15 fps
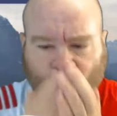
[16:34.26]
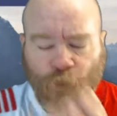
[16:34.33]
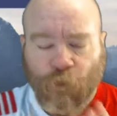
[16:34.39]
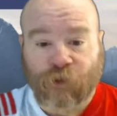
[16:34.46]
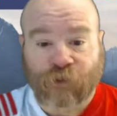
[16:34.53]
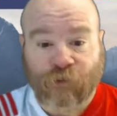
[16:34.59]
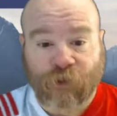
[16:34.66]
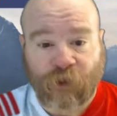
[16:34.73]

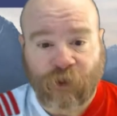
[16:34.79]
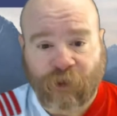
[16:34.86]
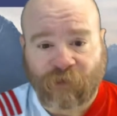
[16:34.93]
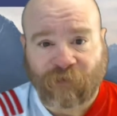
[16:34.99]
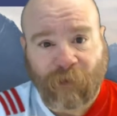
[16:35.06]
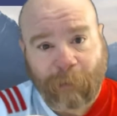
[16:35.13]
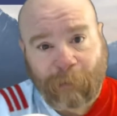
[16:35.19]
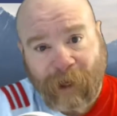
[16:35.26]
which is good
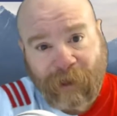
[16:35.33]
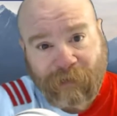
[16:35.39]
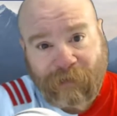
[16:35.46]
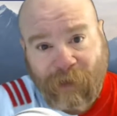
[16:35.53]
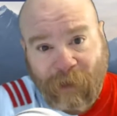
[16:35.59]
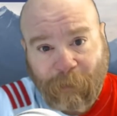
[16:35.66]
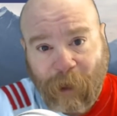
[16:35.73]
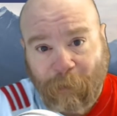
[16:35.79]
because I'm not
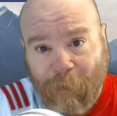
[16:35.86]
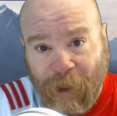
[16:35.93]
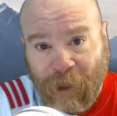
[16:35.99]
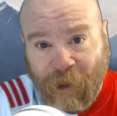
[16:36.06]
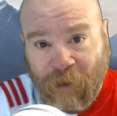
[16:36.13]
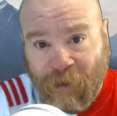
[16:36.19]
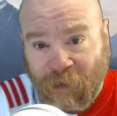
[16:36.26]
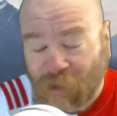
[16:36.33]

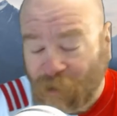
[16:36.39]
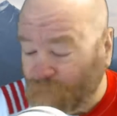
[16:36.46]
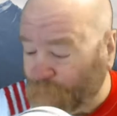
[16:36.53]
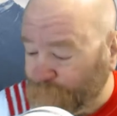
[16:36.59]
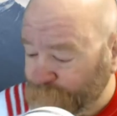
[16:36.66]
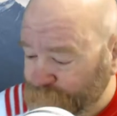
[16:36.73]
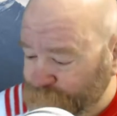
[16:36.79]
big on cologne.